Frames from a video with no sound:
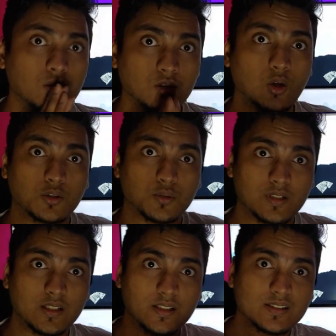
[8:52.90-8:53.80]
Not
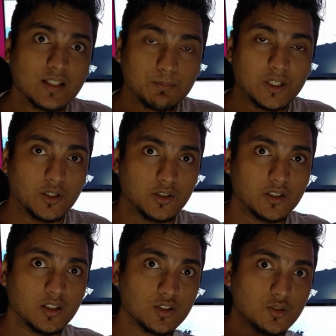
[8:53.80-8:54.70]
only this, they
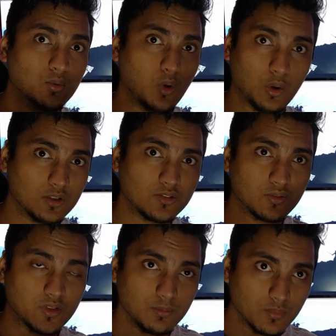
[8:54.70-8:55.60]
periodically do
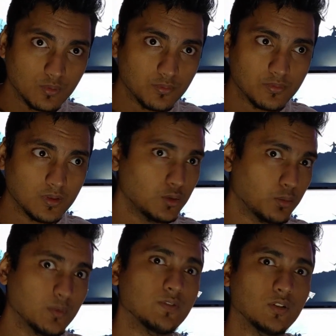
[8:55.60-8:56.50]
also remove low
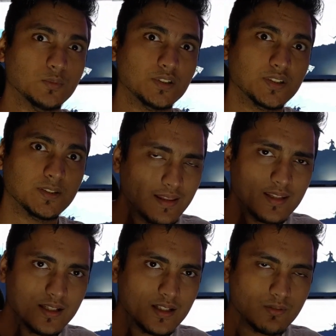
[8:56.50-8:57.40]
performers. At
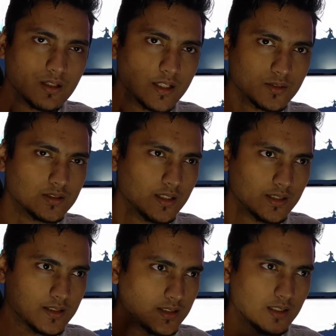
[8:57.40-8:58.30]
the end, I would like to say
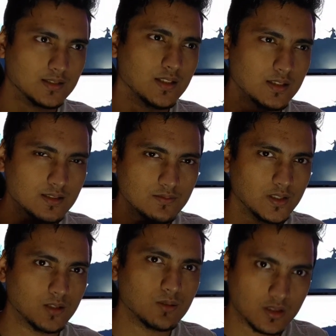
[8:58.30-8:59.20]
that TRC is a
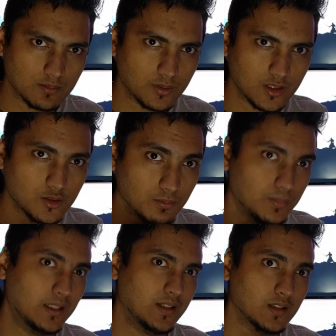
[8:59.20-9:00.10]
very good company to
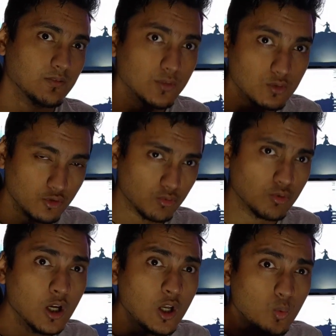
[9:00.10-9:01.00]
be in if you
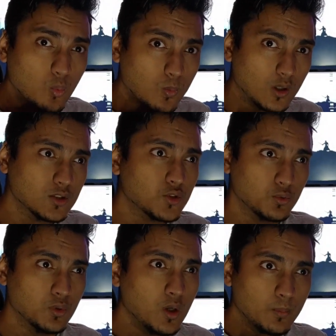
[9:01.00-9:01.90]
do want
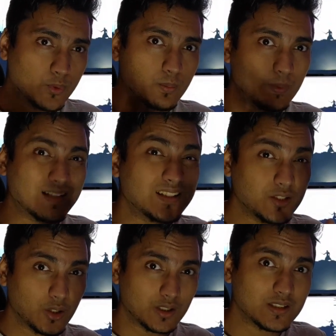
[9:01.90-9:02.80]
to propel
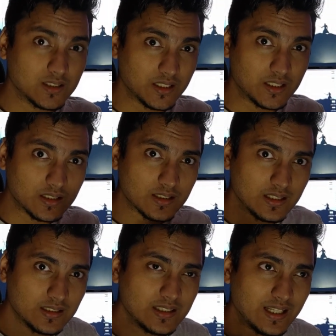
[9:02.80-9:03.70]
your career
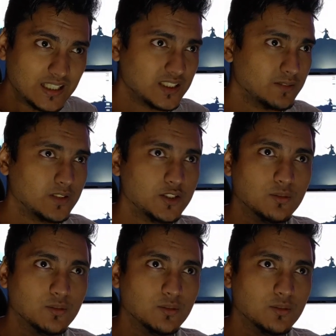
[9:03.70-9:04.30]
in the HFT